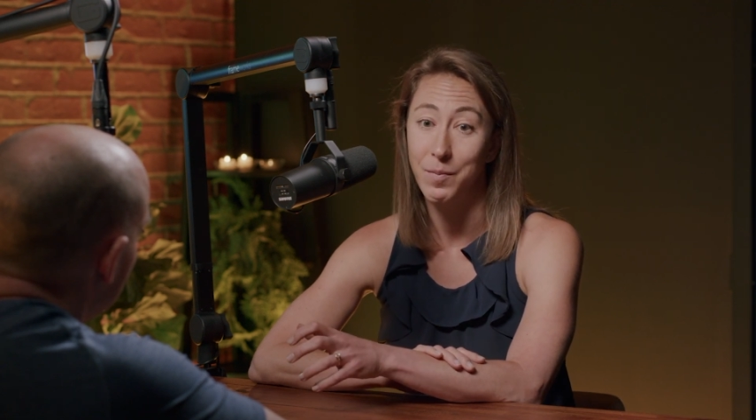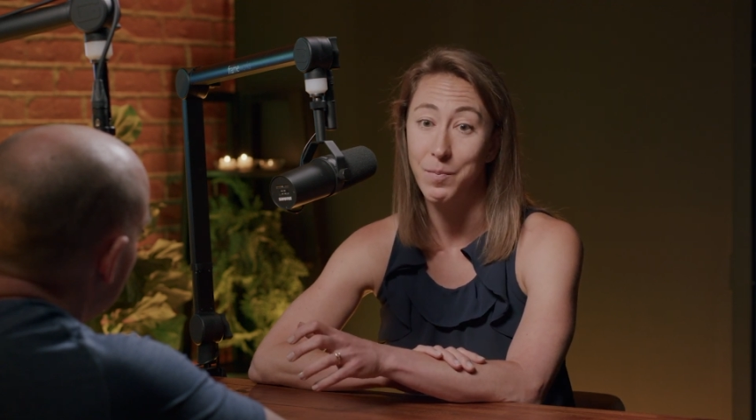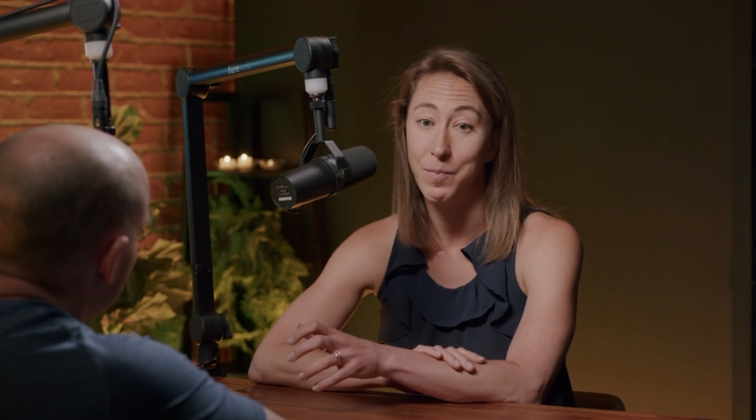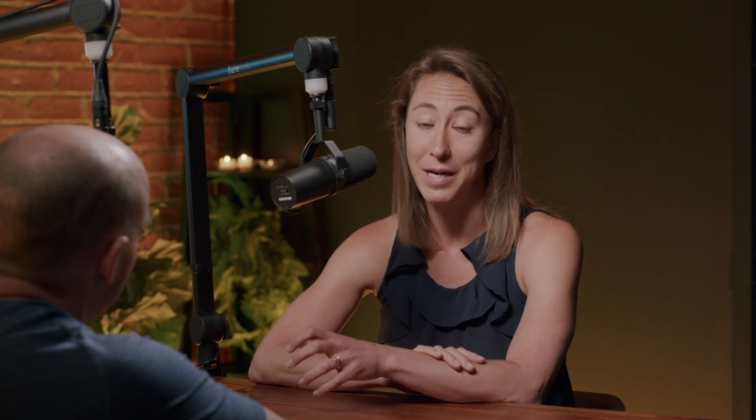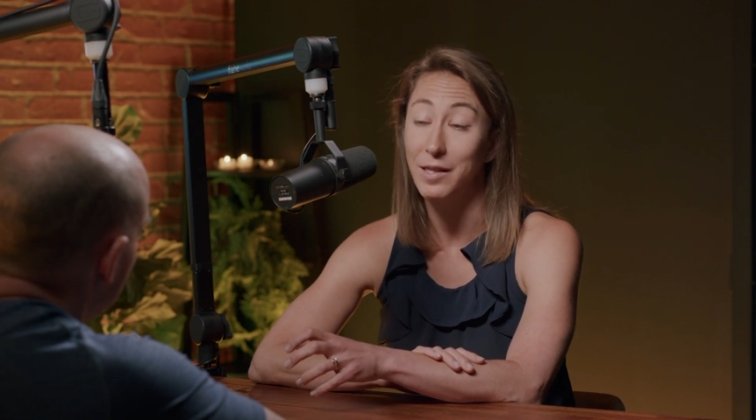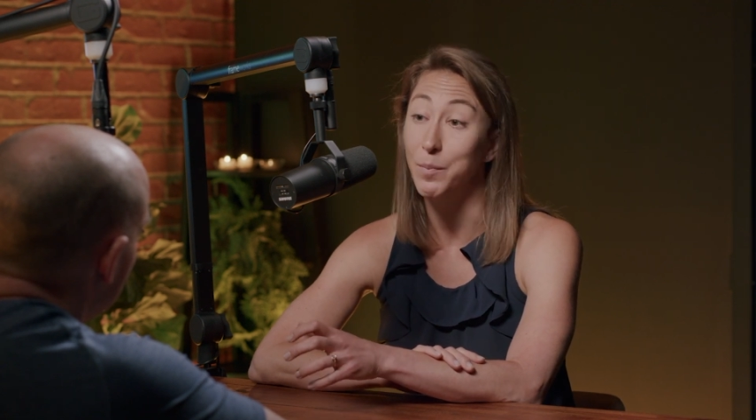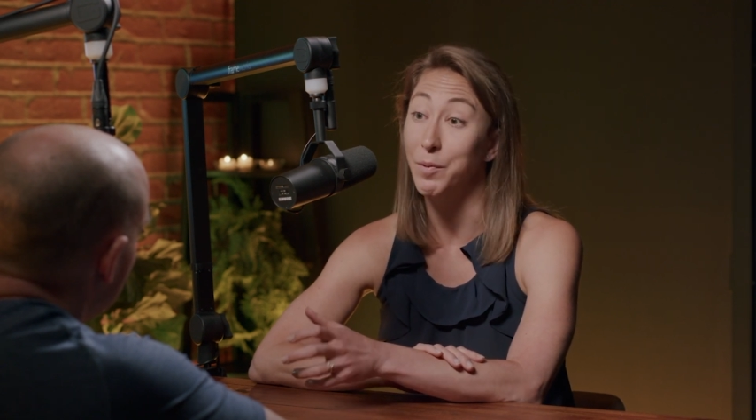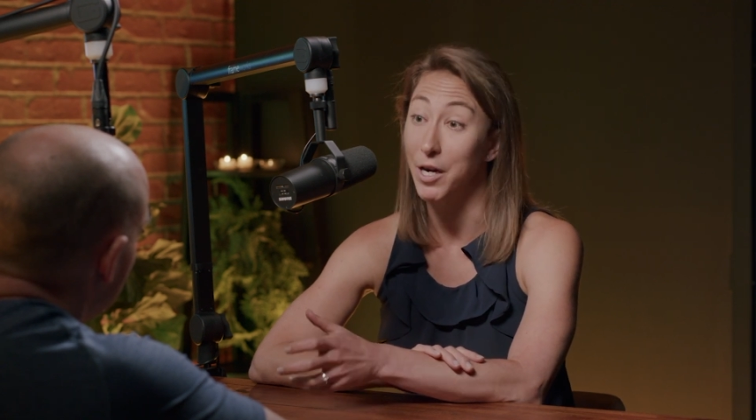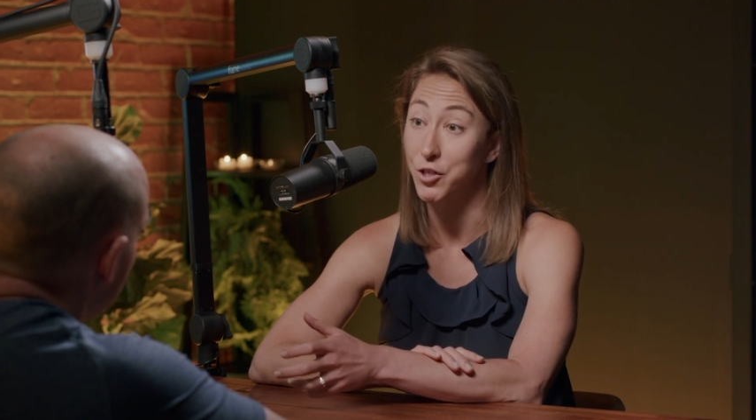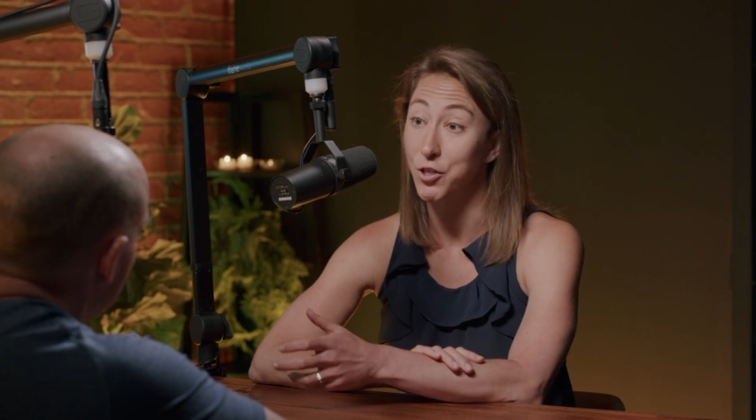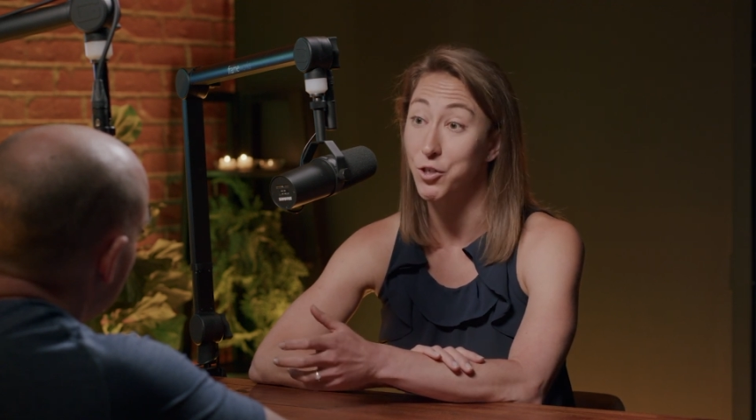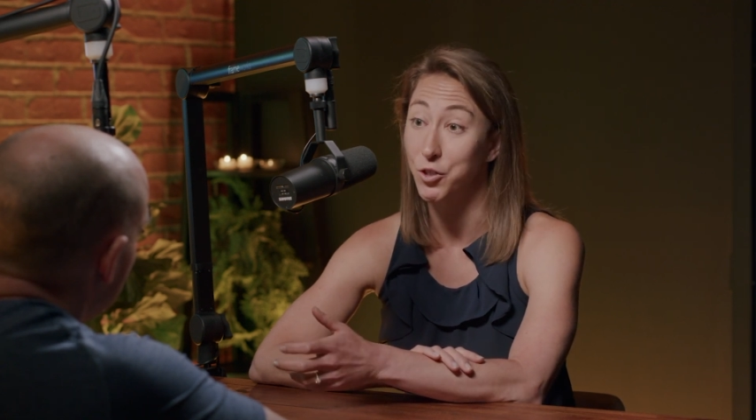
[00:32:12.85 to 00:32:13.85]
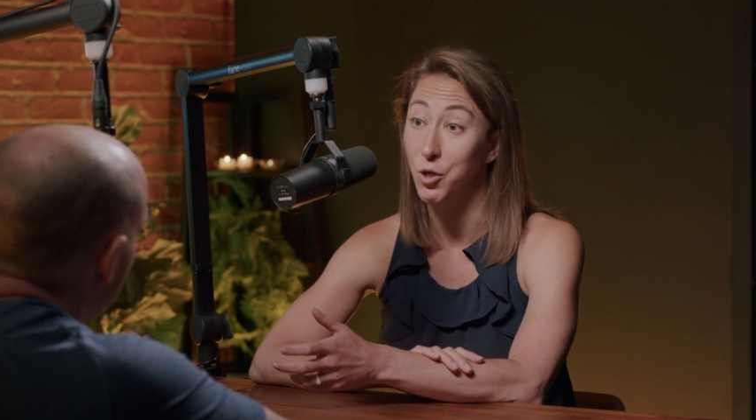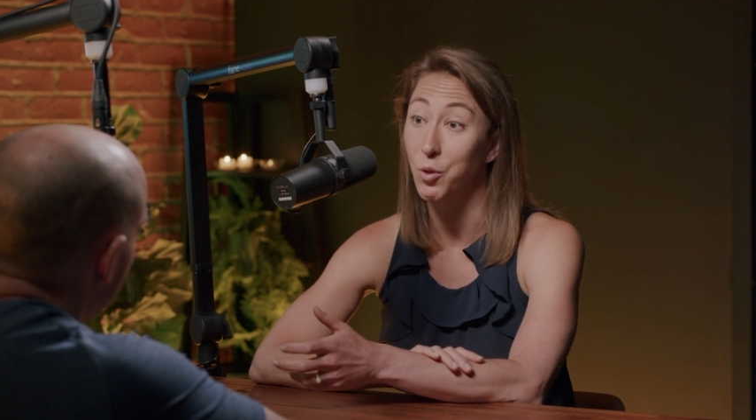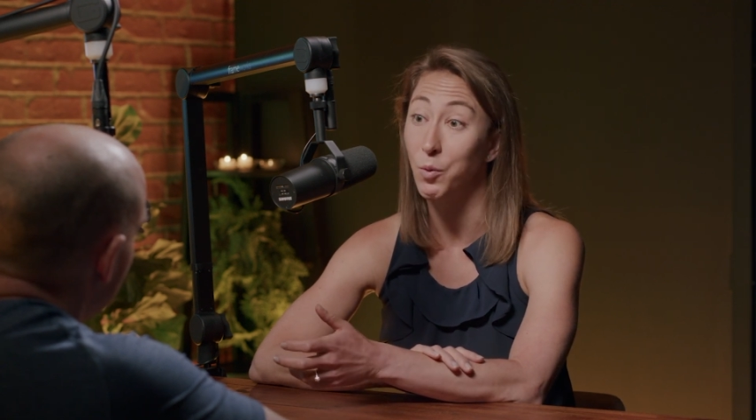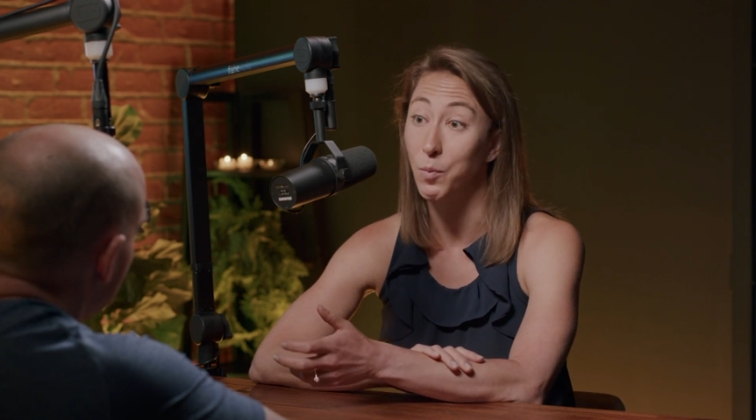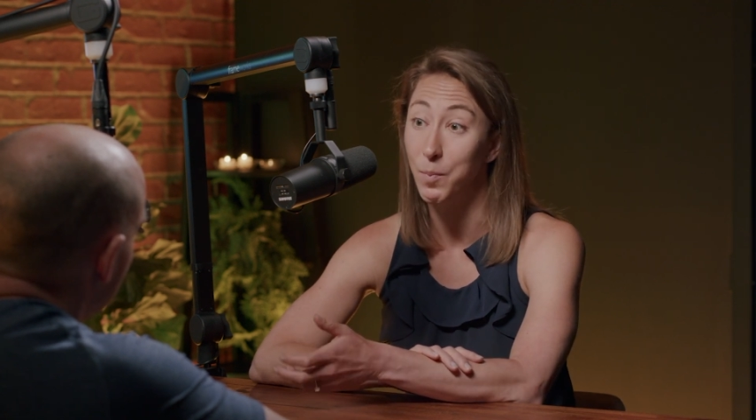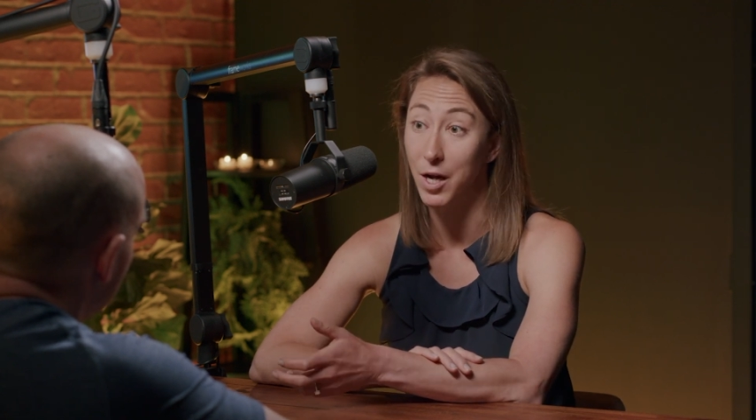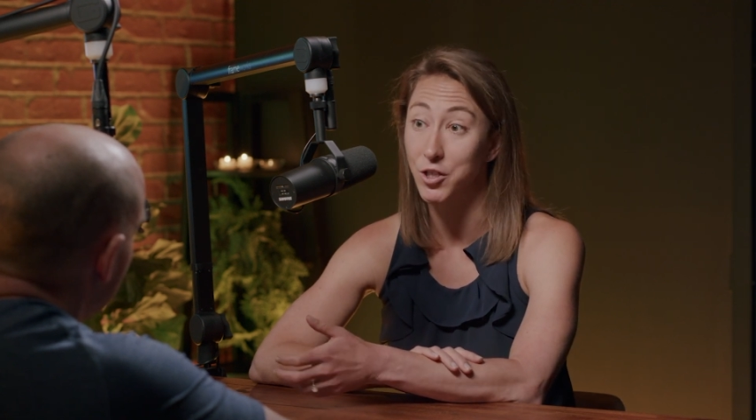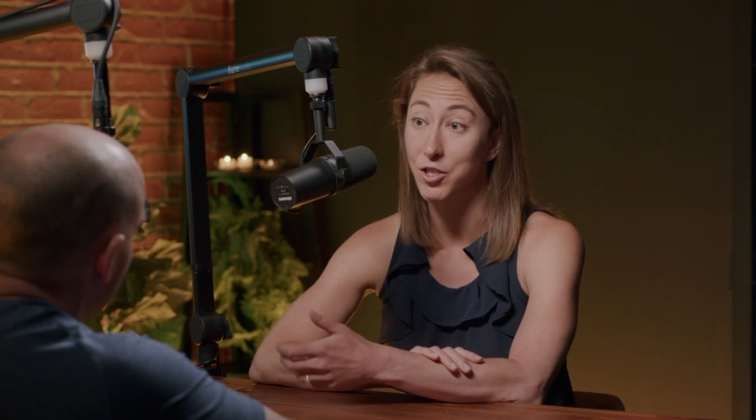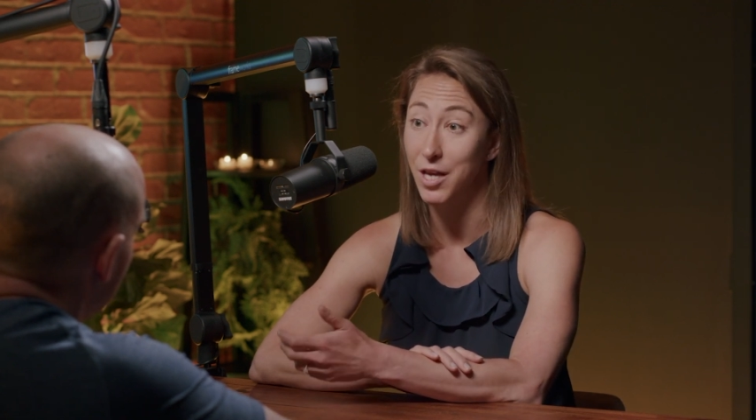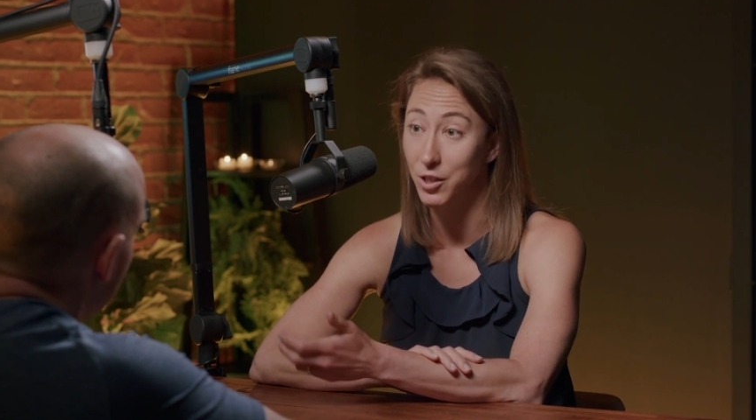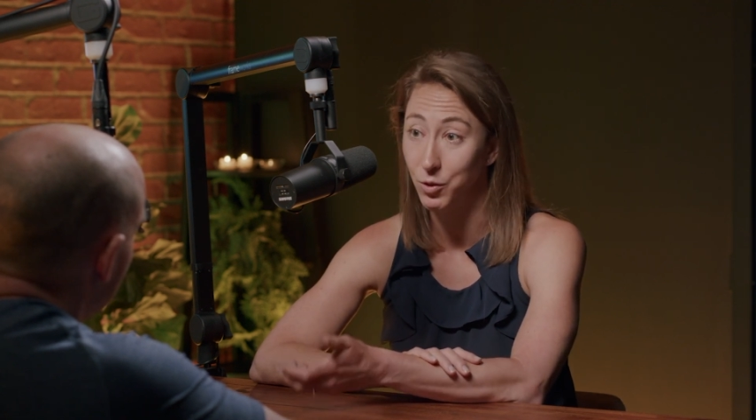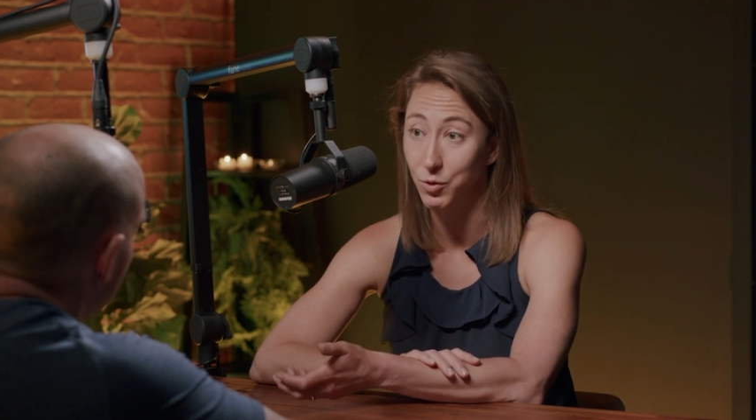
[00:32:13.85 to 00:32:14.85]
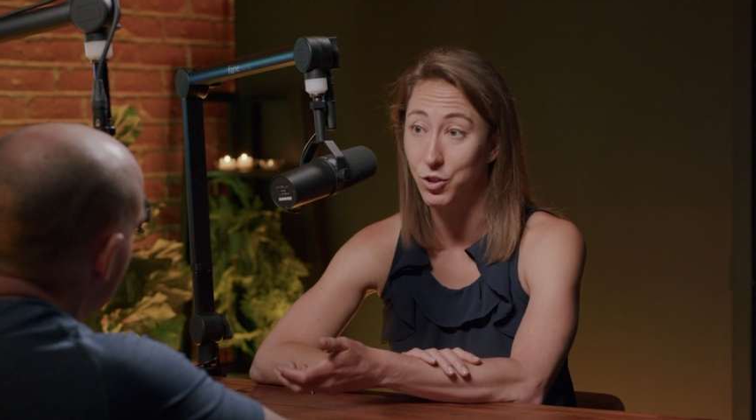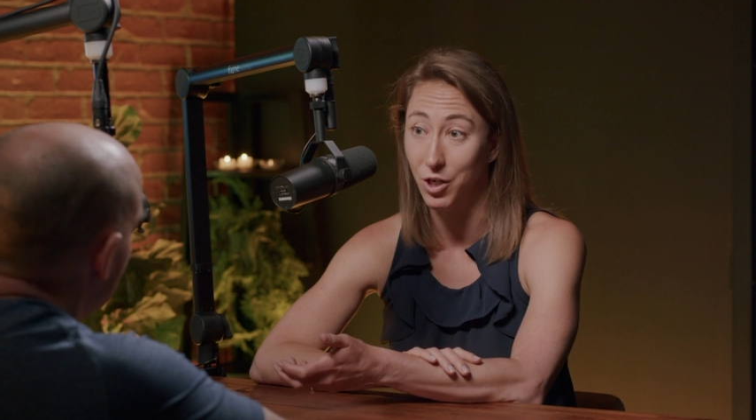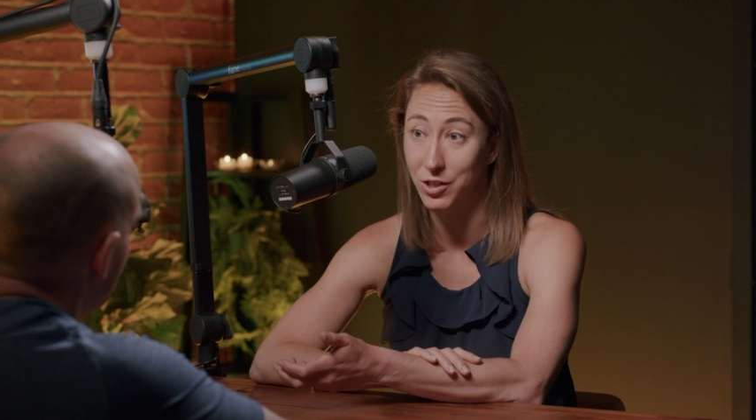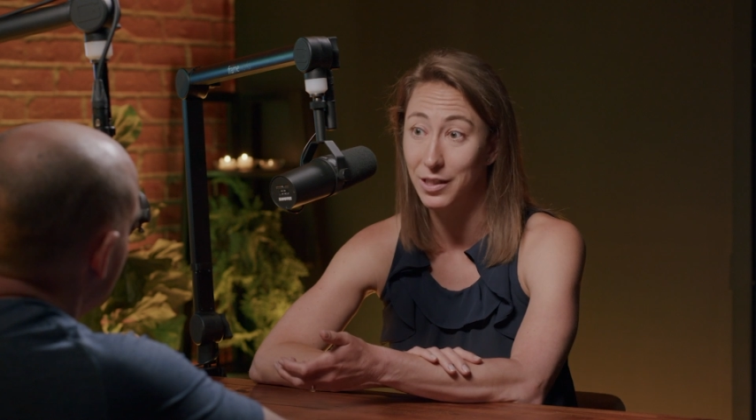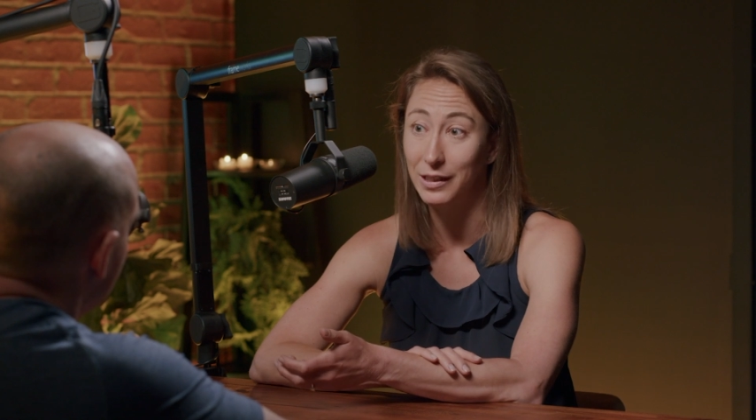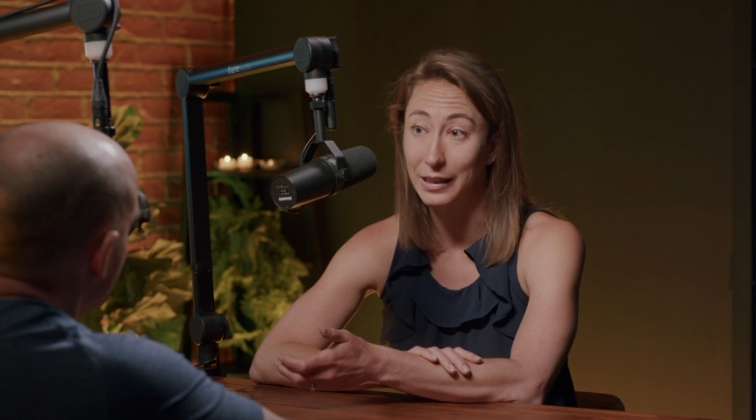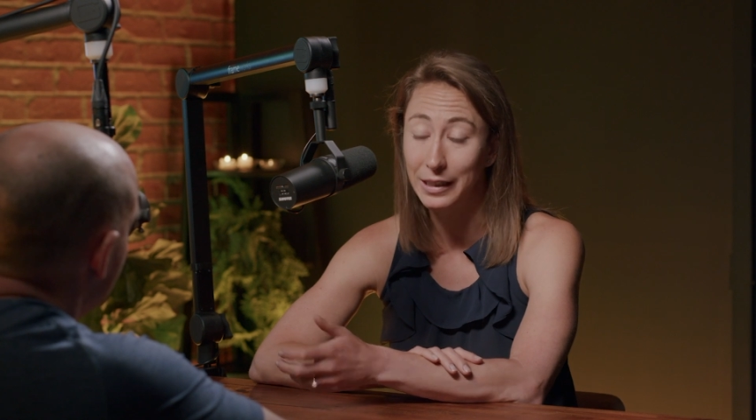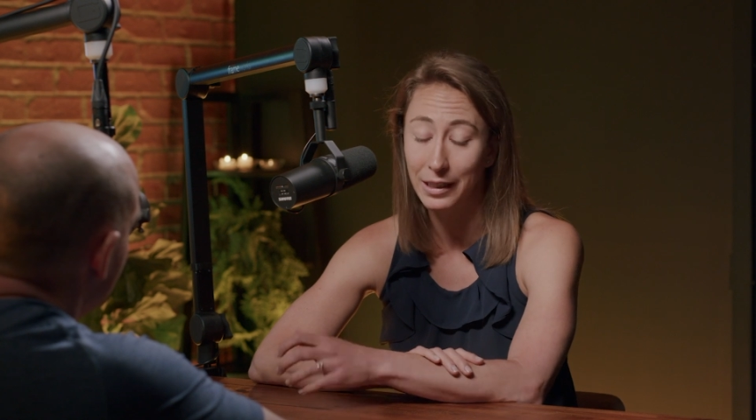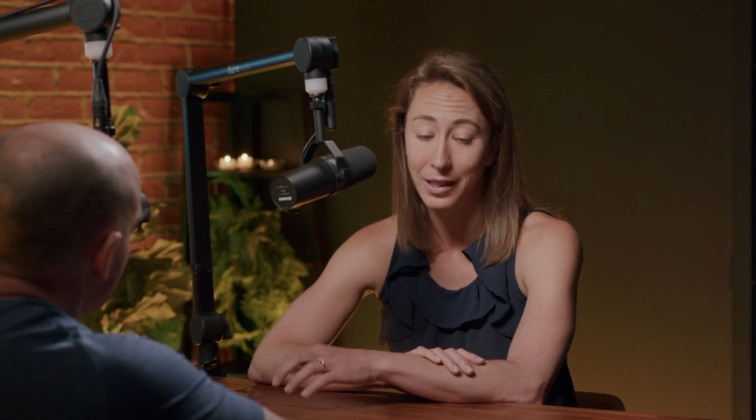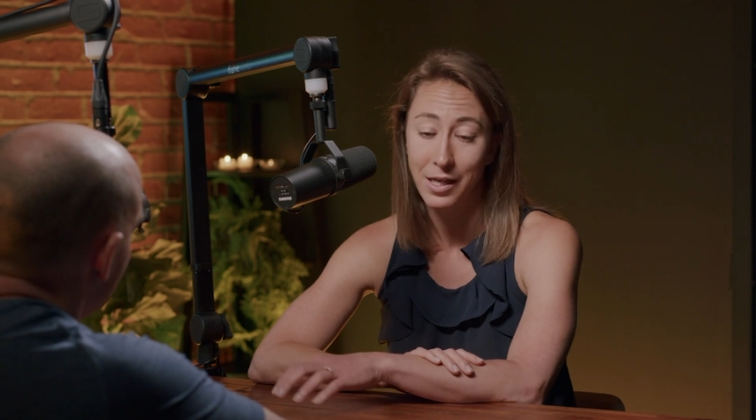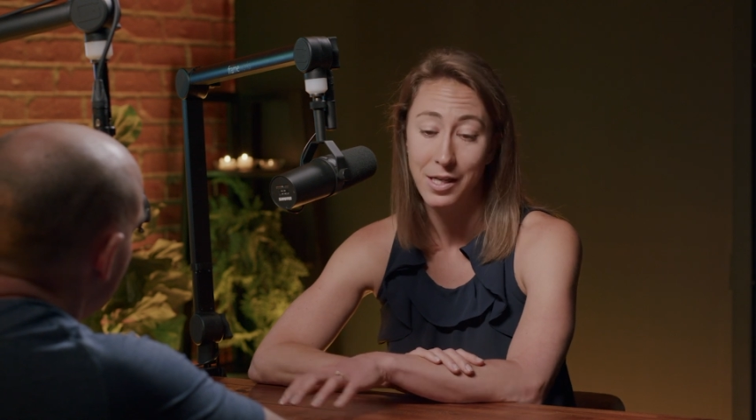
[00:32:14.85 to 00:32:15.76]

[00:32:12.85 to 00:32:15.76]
make the pressure so much that you start to leak.